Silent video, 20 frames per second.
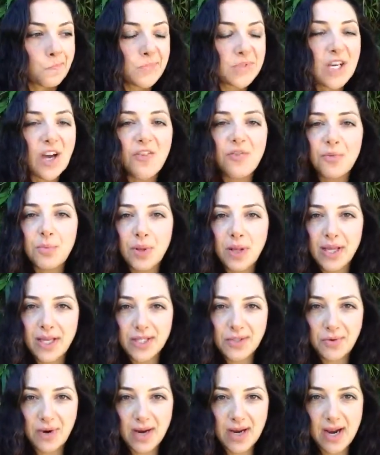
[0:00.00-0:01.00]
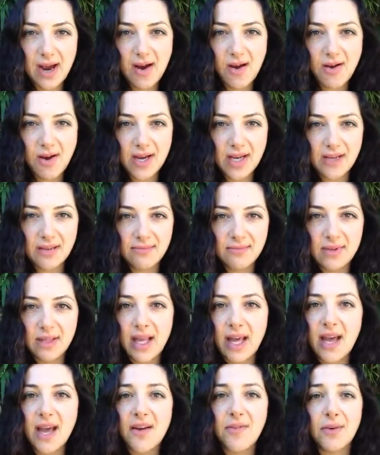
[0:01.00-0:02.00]
tough place right now. I
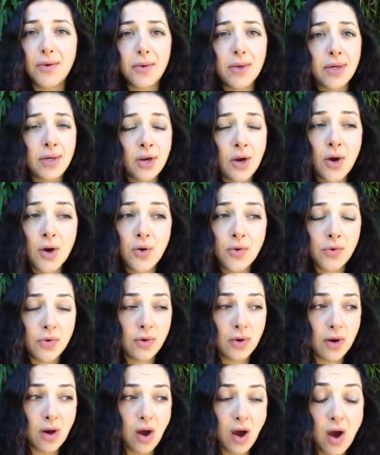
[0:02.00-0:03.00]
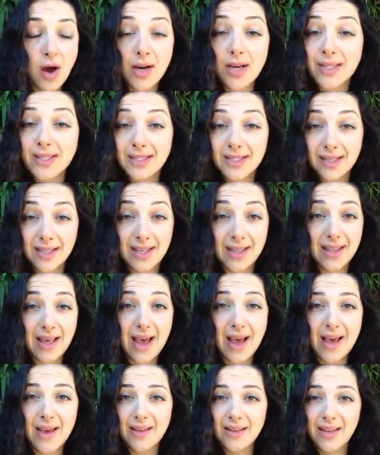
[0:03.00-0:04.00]
let everyone know, honestly,
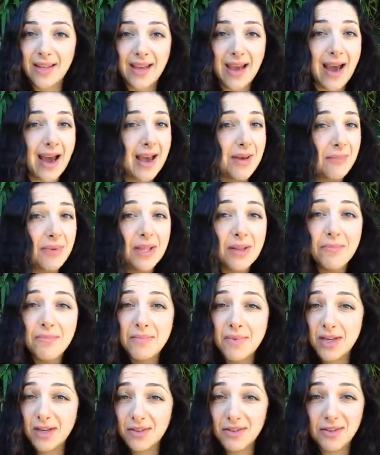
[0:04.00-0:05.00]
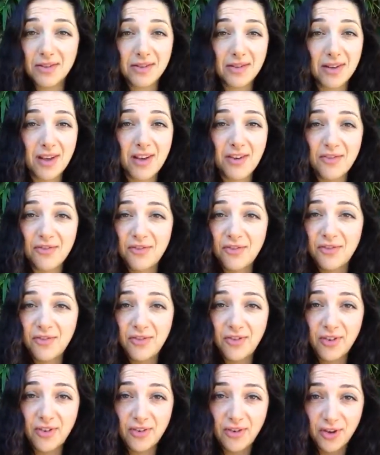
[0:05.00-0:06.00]
that like I'm in the middle of
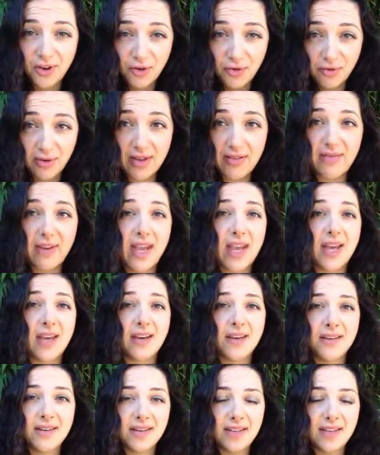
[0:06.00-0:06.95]
grieving.